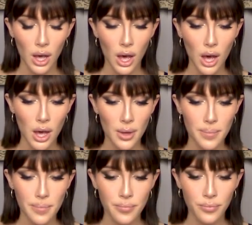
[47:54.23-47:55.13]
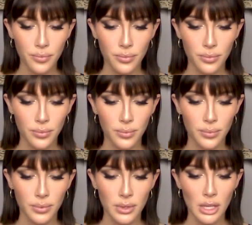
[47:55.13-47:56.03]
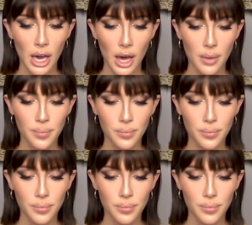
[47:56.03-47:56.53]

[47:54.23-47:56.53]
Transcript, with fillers: Um yeah.